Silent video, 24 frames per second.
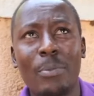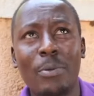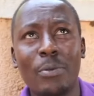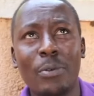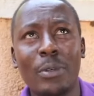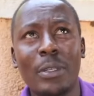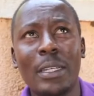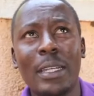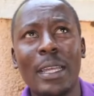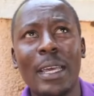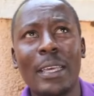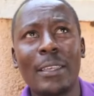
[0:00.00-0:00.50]

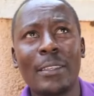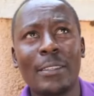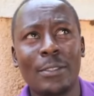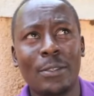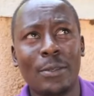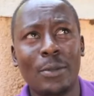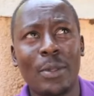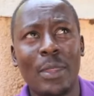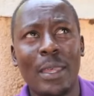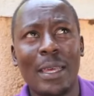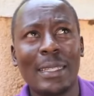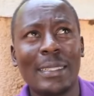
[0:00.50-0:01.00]
when I
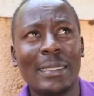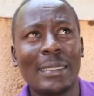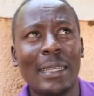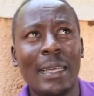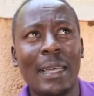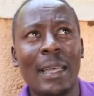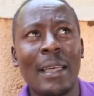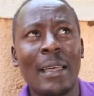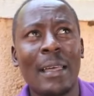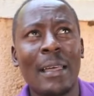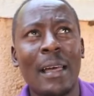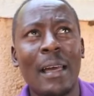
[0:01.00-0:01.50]
saw that,
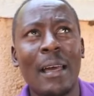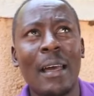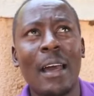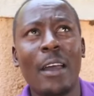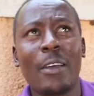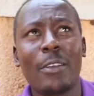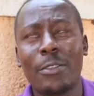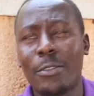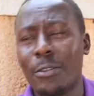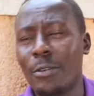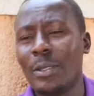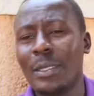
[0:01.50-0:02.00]

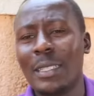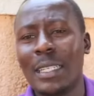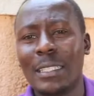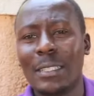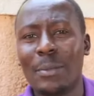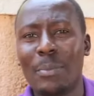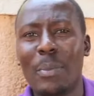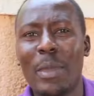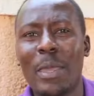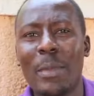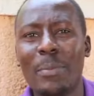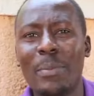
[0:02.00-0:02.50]
I thought
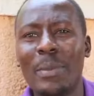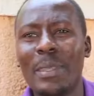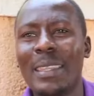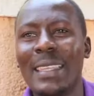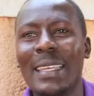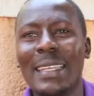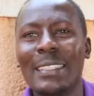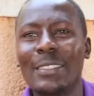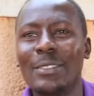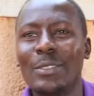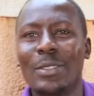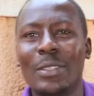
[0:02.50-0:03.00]
that maybe
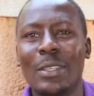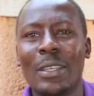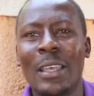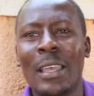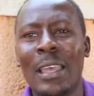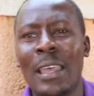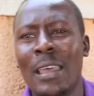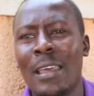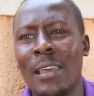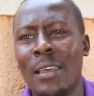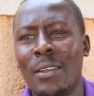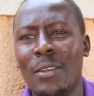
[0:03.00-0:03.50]
there is
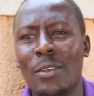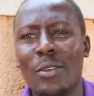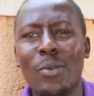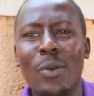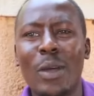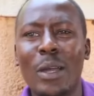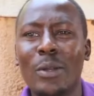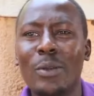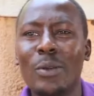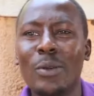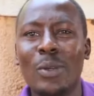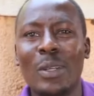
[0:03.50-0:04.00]
no
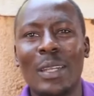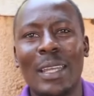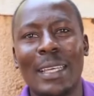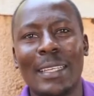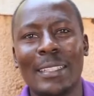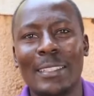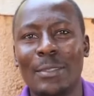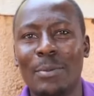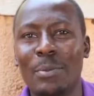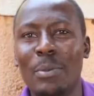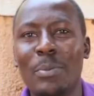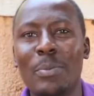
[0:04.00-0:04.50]
one who
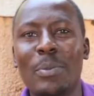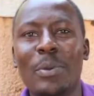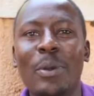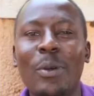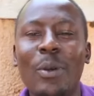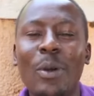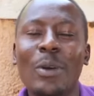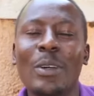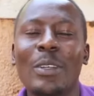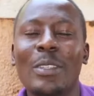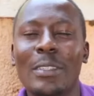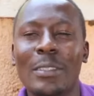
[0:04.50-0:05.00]
likes me
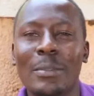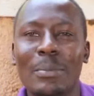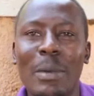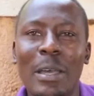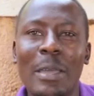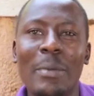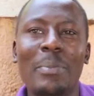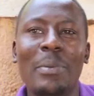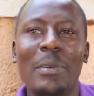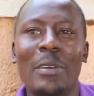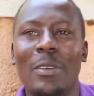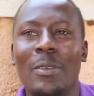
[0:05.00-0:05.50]
because
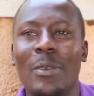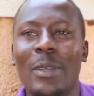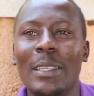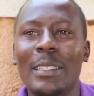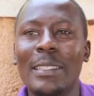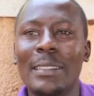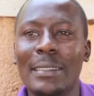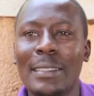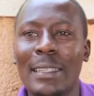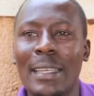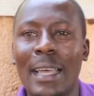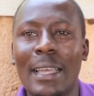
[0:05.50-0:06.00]
my
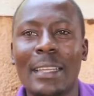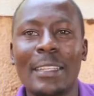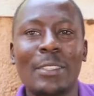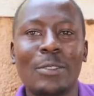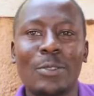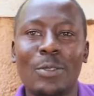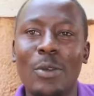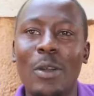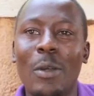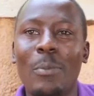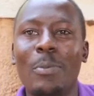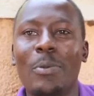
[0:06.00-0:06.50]
parents, I
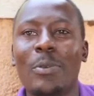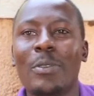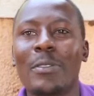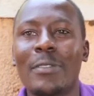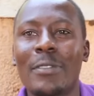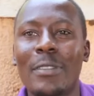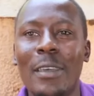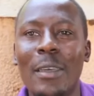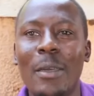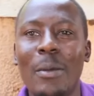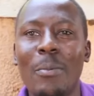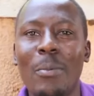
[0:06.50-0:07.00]
didn't grow up
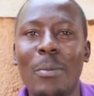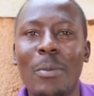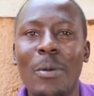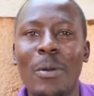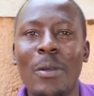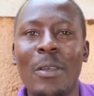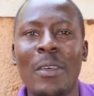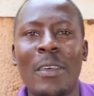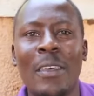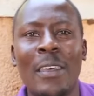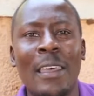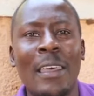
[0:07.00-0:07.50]
with them.
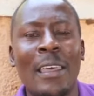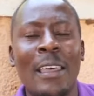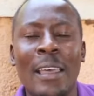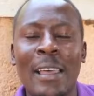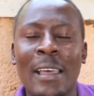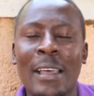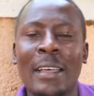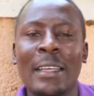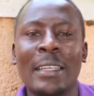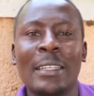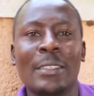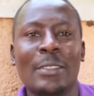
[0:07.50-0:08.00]

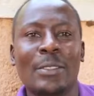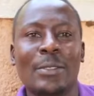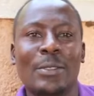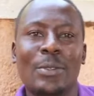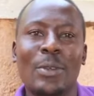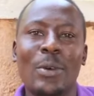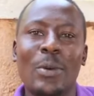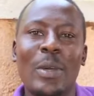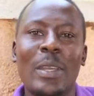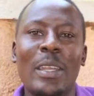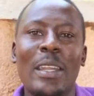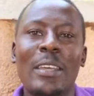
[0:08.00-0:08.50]

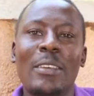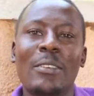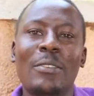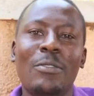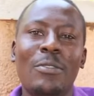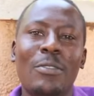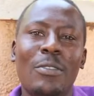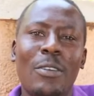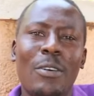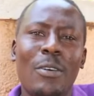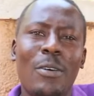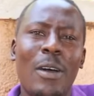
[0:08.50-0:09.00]
So when I
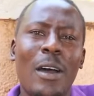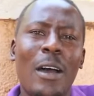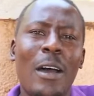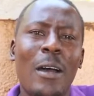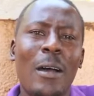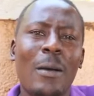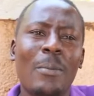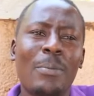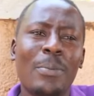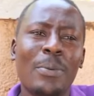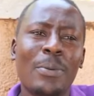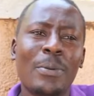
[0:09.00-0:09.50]
grow
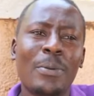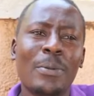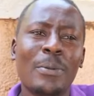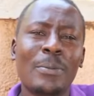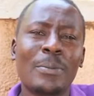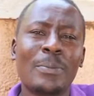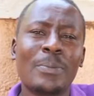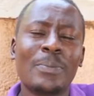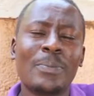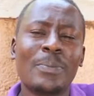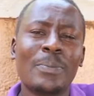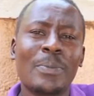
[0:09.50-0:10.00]
up,
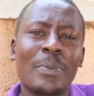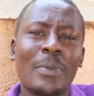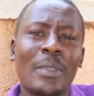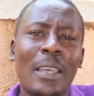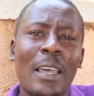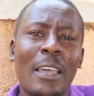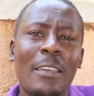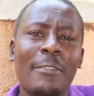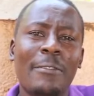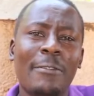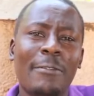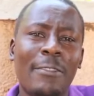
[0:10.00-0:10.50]

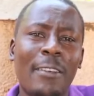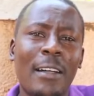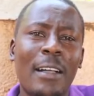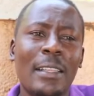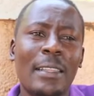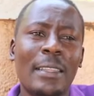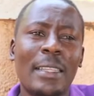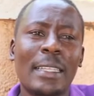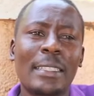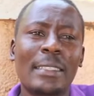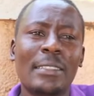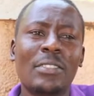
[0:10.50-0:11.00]
I
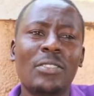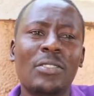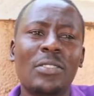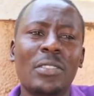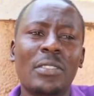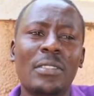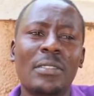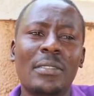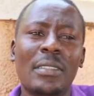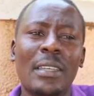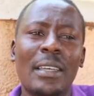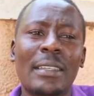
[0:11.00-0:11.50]
found that
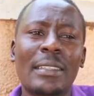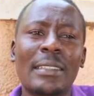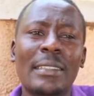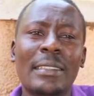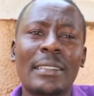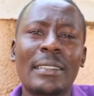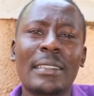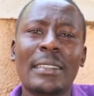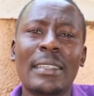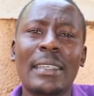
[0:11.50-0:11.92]
Jesus